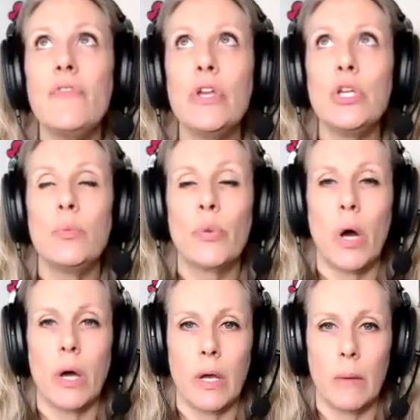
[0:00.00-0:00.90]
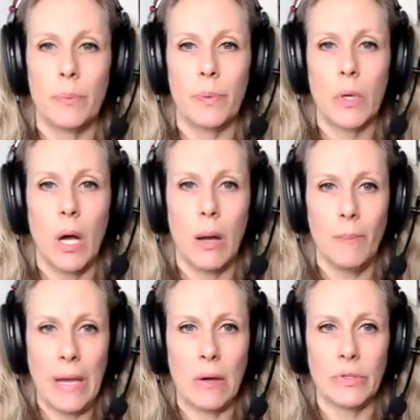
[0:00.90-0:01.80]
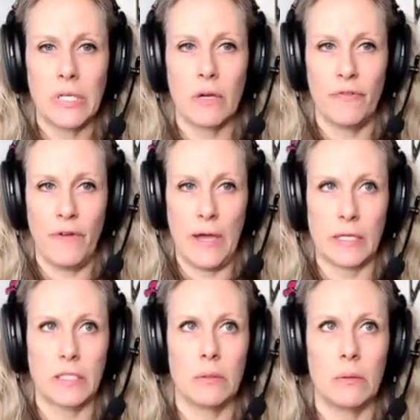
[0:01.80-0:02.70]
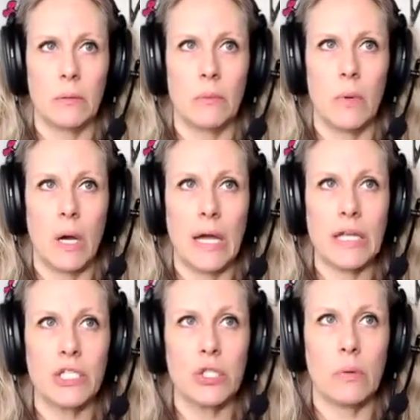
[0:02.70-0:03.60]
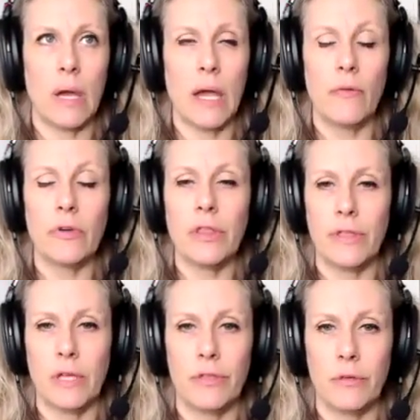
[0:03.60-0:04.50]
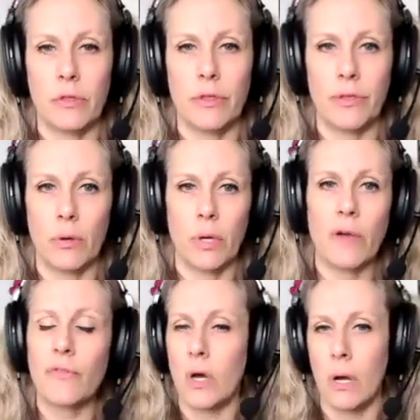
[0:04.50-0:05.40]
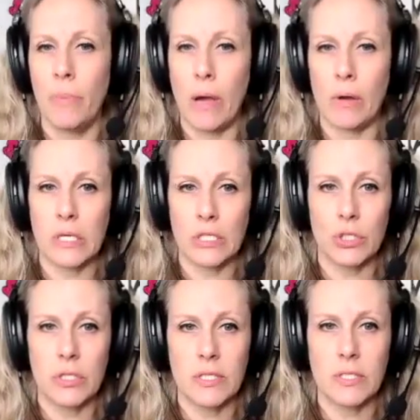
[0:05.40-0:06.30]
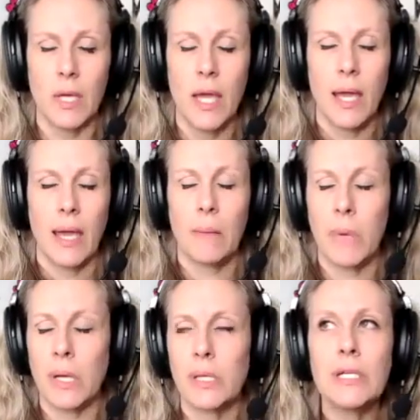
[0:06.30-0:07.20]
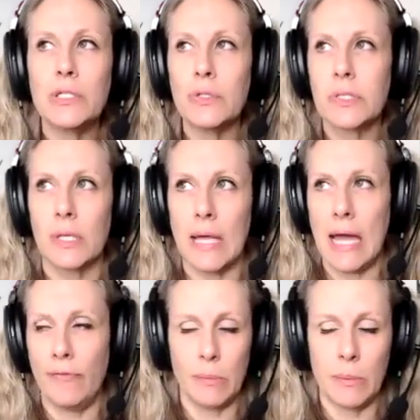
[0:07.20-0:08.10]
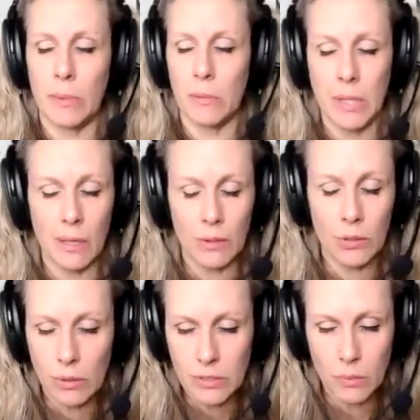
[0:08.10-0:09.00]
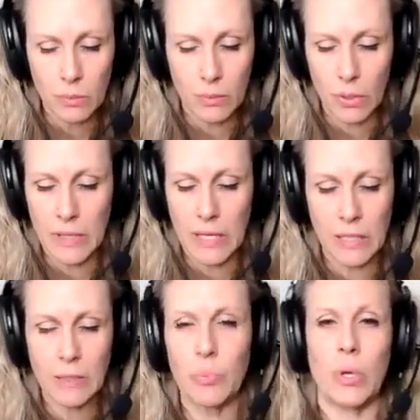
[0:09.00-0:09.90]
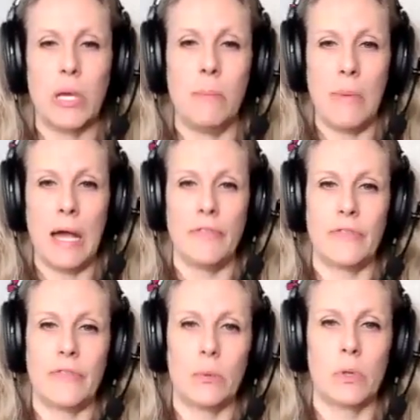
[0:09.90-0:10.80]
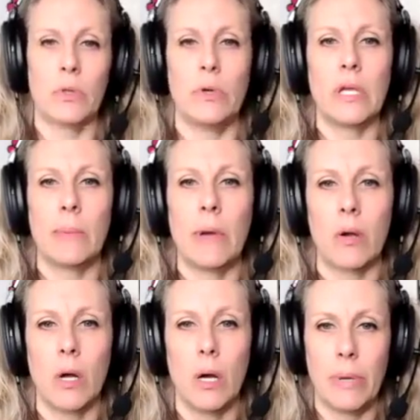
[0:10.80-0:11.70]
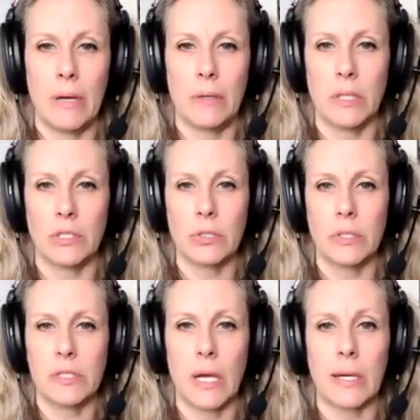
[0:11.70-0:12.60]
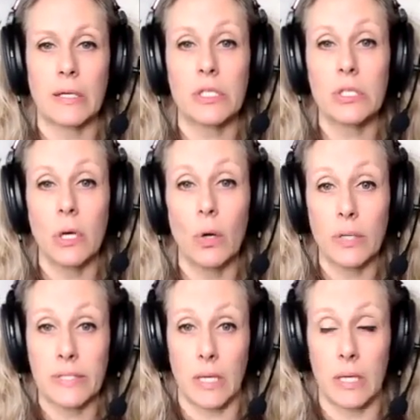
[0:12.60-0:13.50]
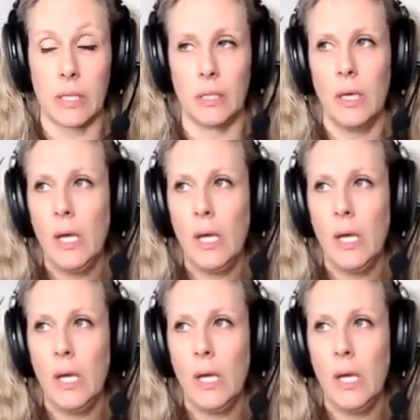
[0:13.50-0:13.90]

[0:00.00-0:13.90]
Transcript: that you brought up compounding effect. I do everything through the theory of compound interest. And my kids used to laugh at me, but when they hit the point in math that they were learning about compound interest, I got so excited